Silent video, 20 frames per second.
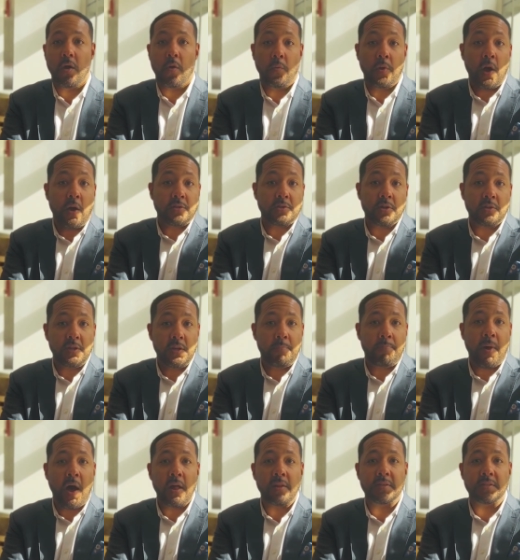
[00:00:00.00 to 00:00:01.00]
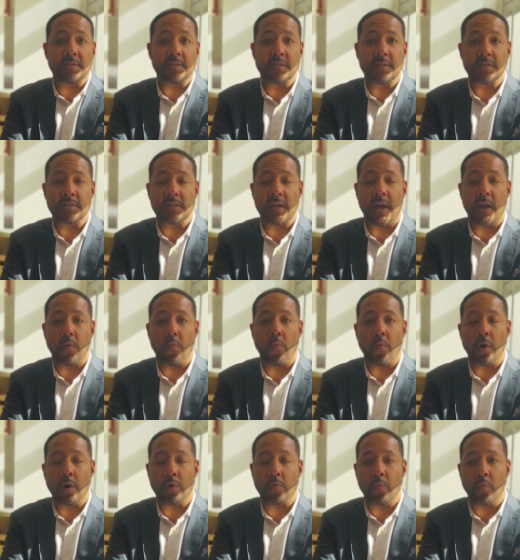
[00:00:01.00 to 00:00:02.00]
We also need policies that
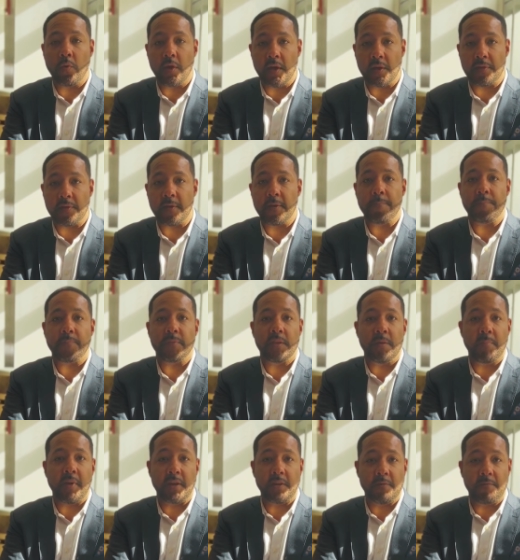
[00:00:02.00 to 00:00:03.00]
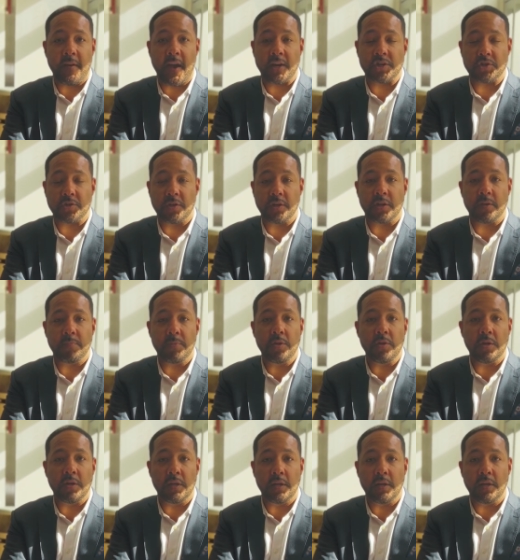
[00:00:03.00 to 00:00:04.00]
work with the manufacturing
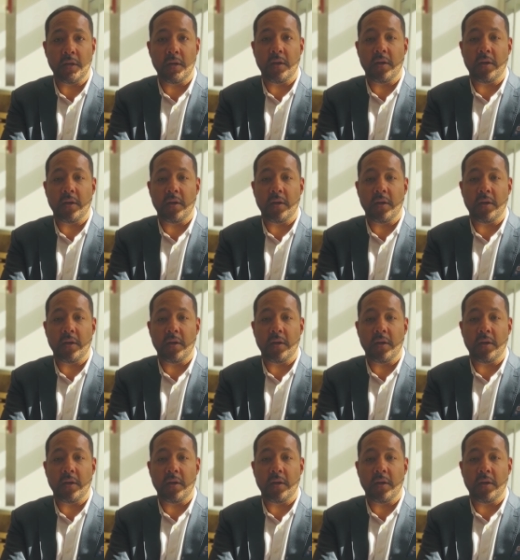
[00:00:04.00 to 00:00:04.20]
community